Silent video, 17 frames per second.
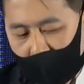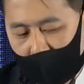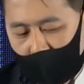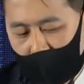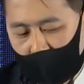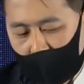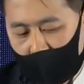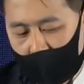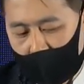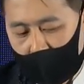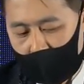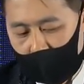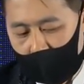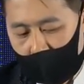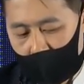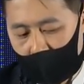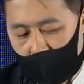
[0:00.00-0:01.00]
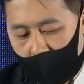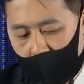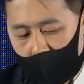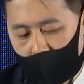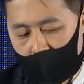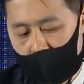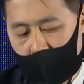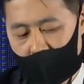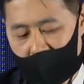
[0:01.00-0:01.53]
And she was
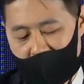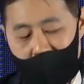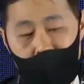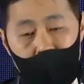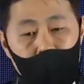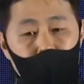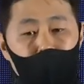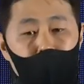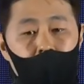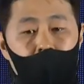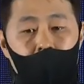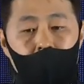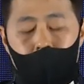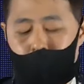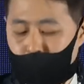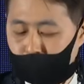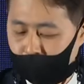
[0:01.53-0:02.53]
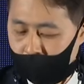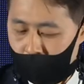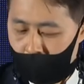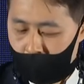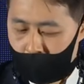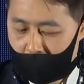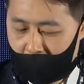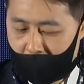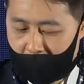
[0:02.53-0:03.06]
also a keynote speaker
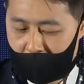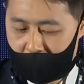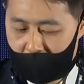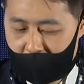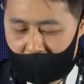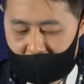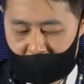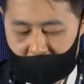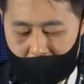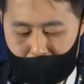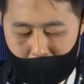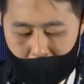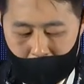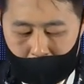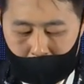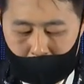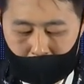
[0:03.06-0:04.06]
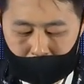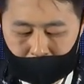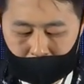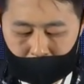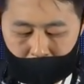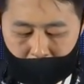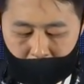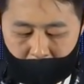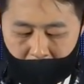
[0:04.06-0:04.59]
at ECML
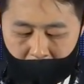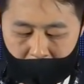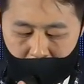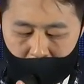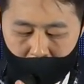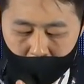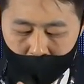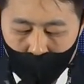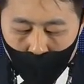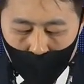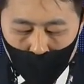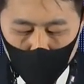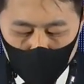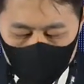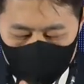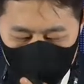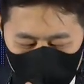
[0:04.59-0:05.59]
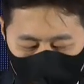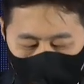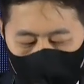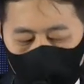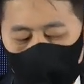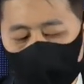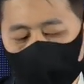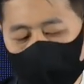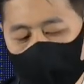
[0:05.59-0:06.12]
and a tutorial
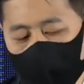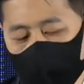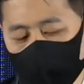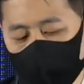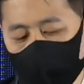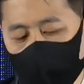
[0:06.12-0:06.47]
speaker at the